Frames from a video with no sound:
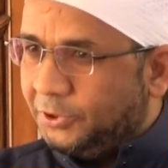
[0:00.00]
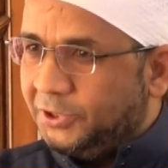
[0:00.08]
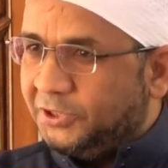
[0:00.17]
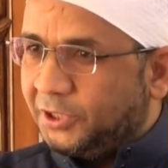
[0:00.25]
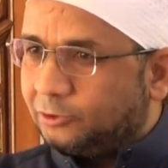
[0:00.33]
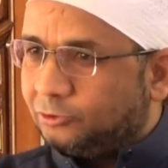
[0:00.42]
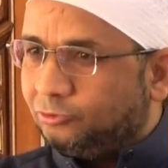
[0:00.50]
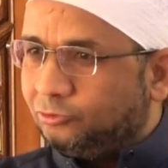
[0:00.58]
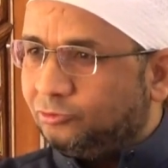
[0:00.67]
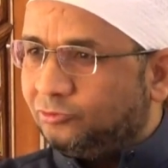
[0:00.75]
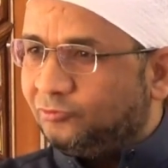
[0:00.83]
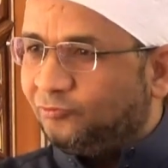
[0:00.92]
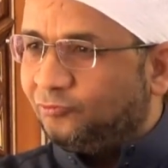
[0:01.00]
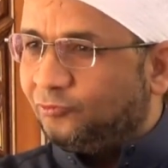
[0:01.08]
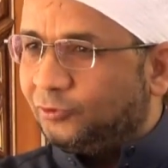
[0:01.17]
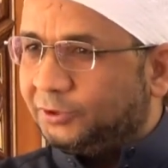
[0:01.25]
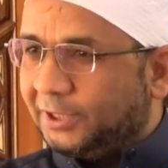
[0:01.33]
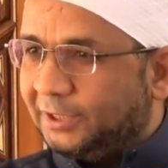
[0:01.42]
either to
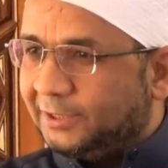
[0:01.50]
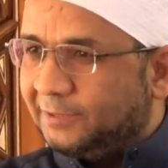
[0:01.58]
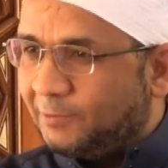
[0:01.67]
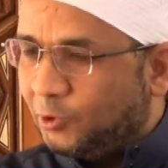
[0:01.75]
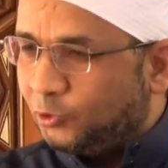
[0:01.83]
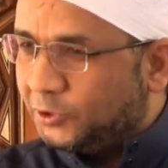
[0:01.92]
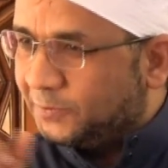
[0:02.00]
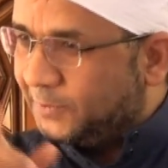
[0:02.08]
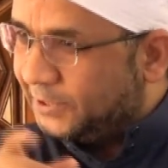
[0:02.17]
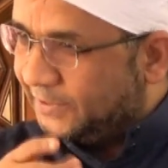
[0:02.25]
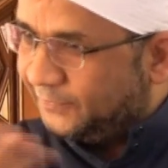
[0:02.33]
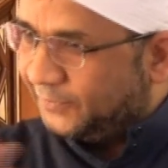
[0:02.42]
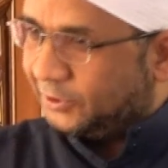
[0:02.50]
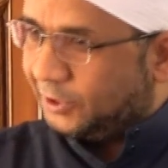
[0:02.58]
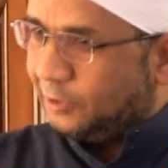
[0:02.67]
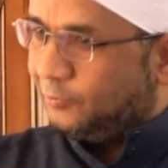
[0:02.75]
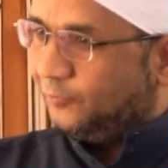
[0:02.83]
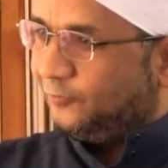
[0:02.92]
tell them about a specific
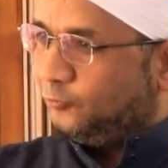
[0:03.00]
type of